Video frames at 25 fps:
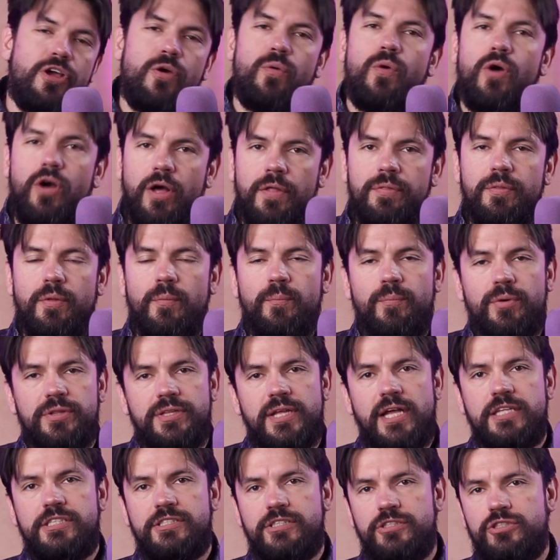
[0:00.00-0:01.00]
go on, but
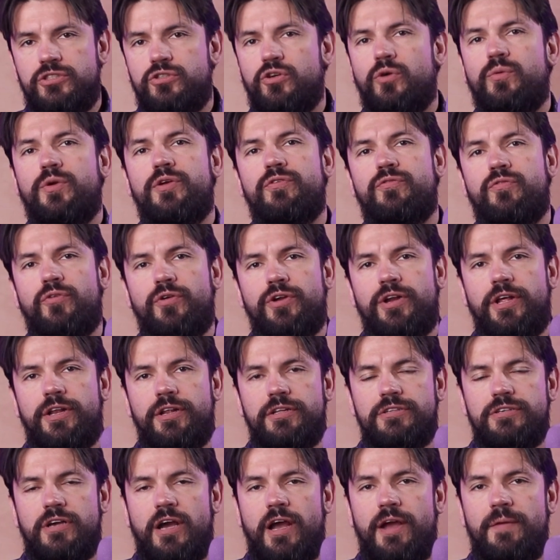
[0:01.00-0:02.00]
that's a story for
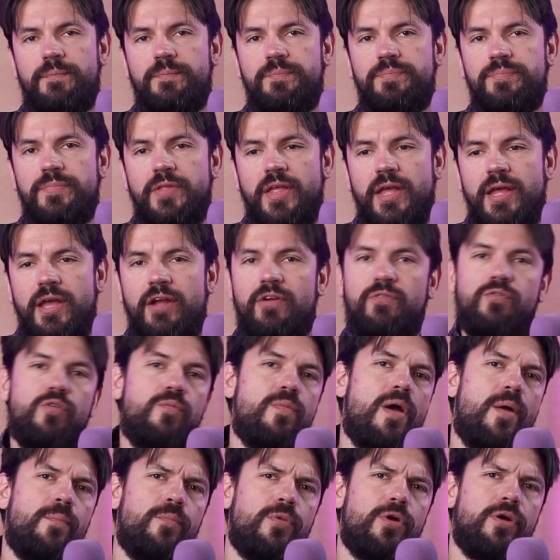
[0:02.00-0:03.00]
another time.
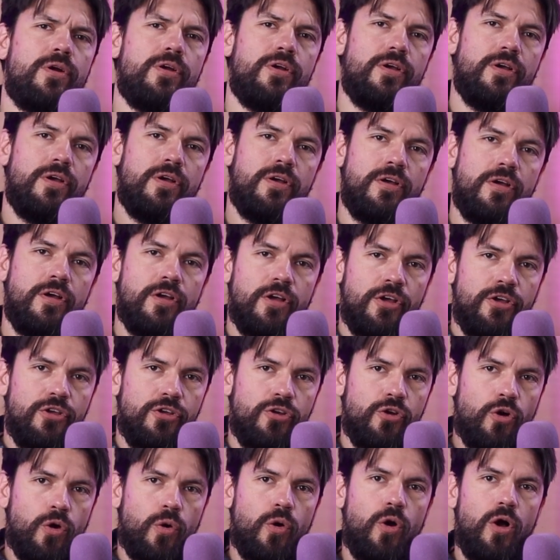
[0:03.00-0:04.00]
Remember,
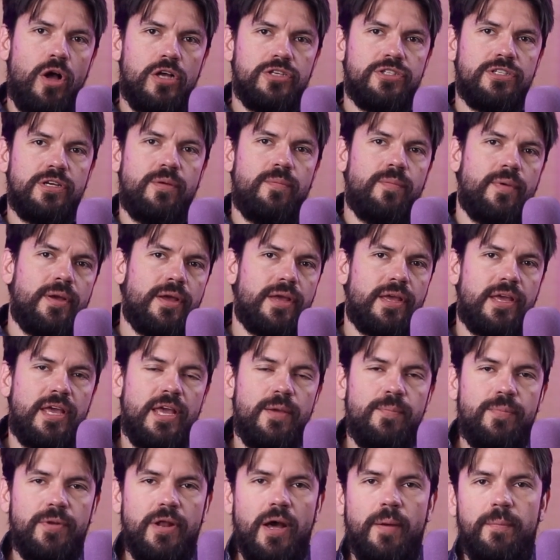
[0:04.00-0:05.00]
you're awesome,
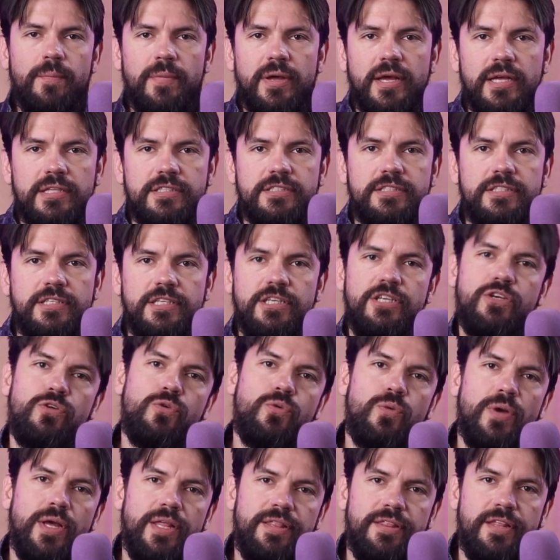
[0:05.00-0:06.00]
keep it up, and see
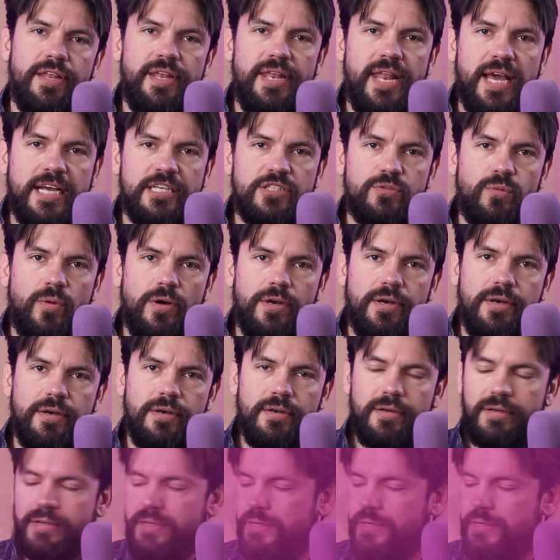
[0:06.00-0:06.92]
you in the next one.